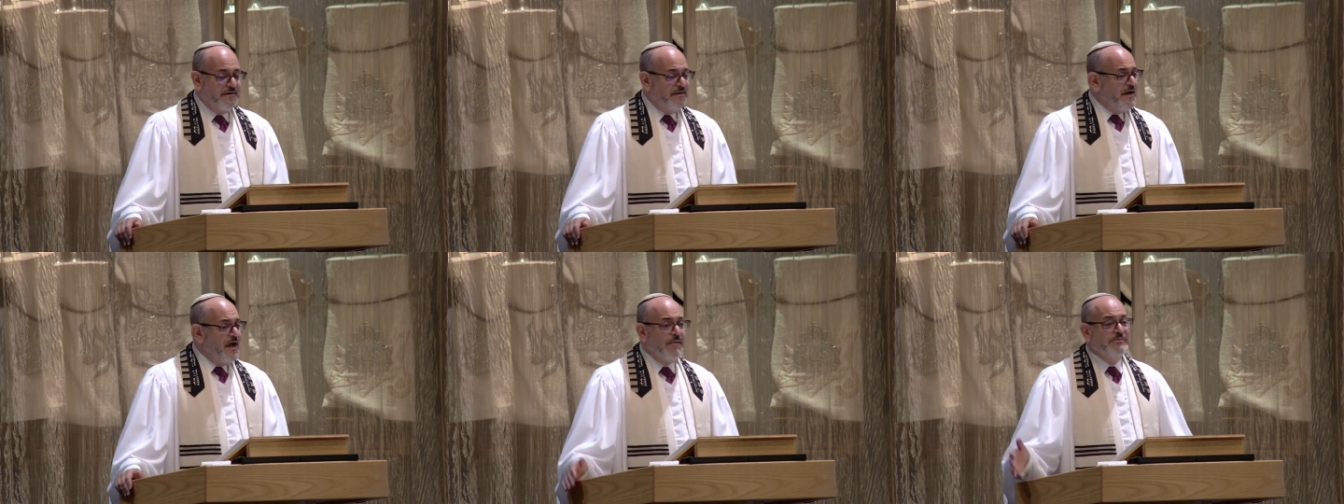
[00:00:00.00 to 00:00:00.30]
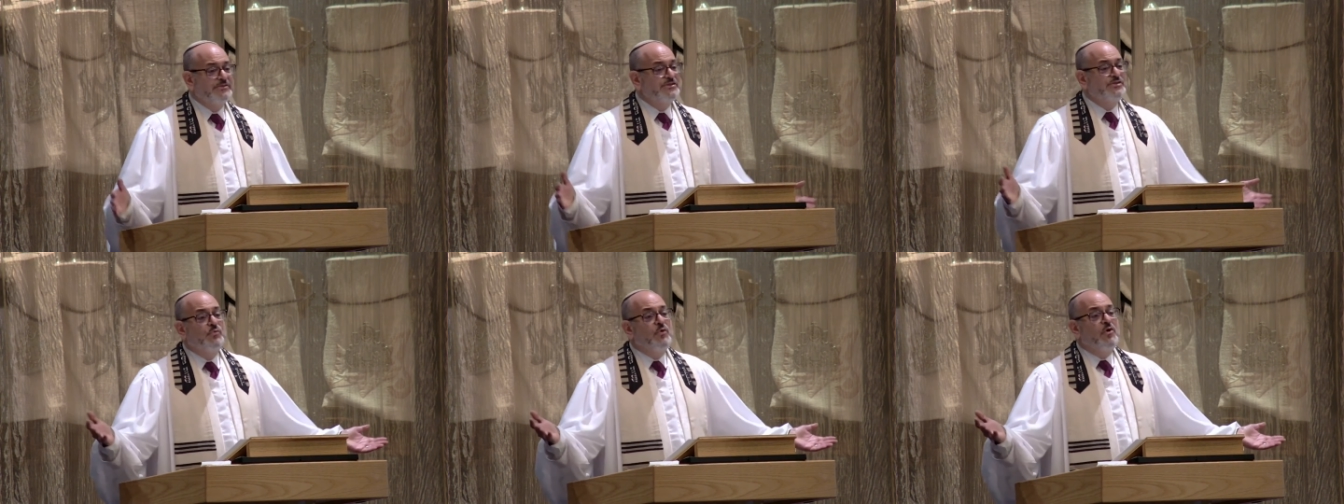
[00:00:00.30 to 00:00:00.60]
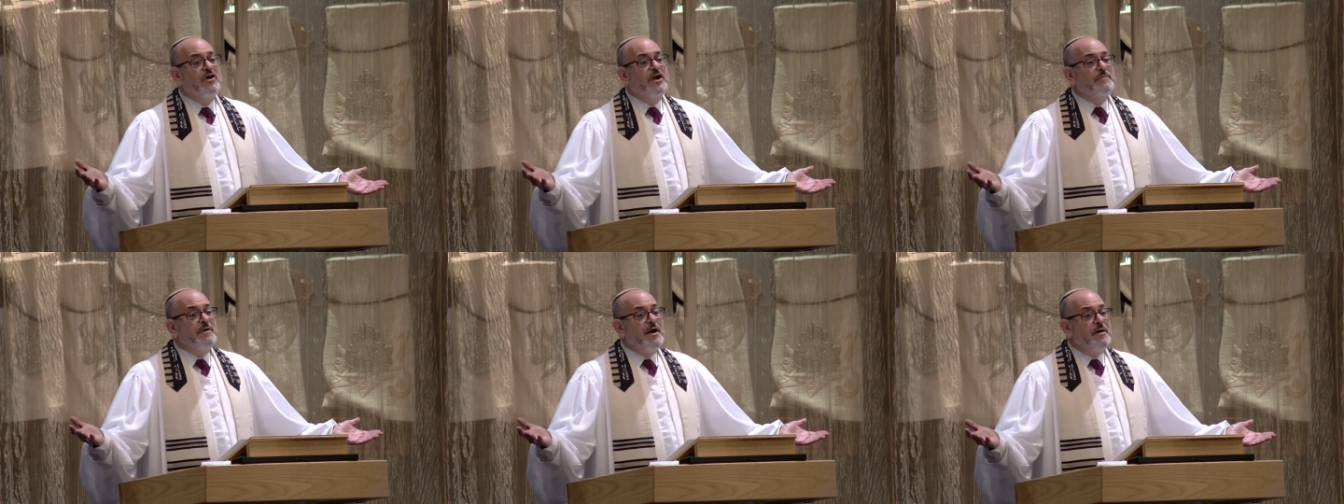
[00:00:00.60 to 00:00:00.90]
I'm just
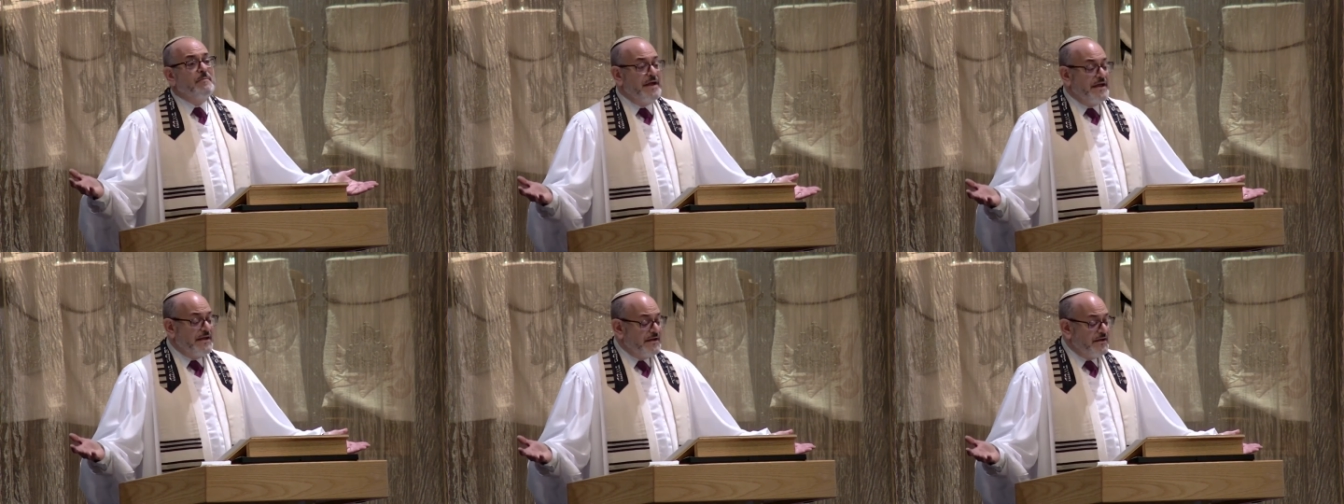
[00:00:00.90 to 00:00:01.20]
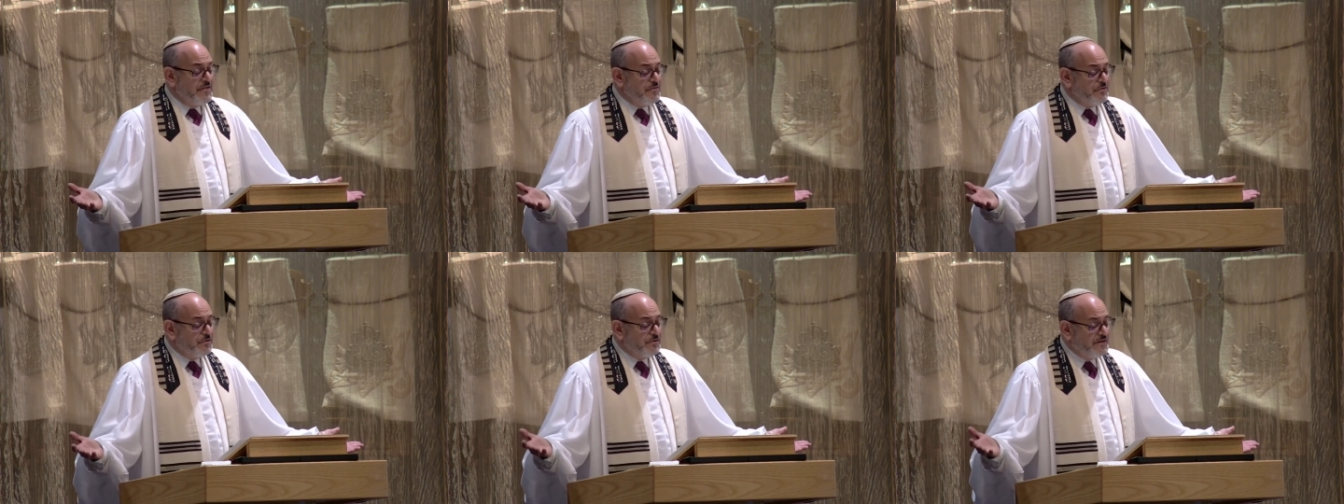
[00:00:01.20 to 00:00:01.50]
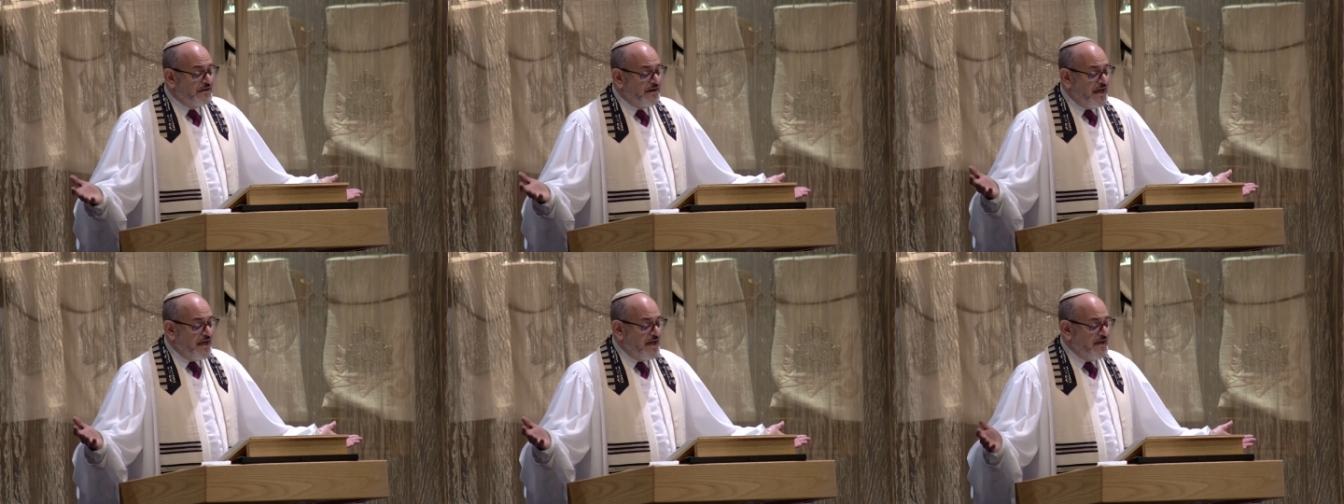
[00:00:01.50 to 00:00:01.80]
worried about making it through
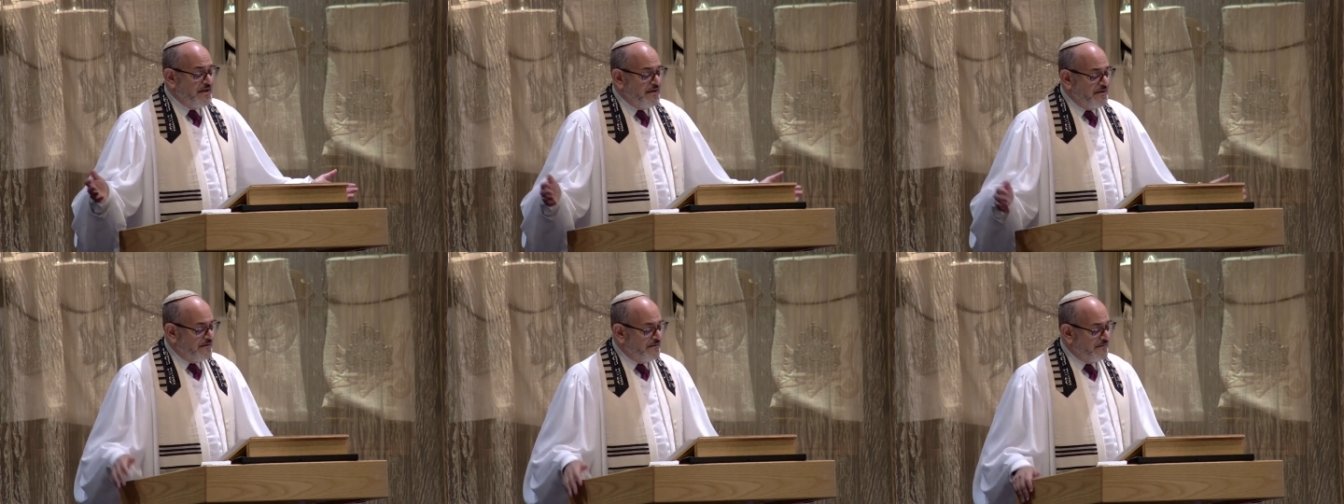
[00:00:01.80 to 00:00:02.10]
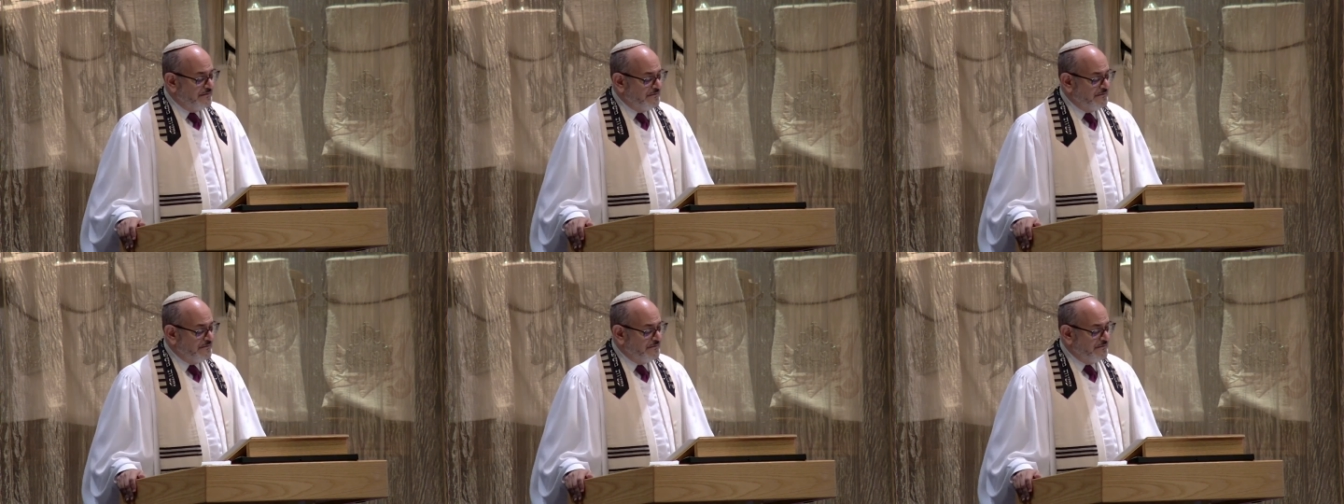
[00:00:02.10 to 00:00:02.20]
today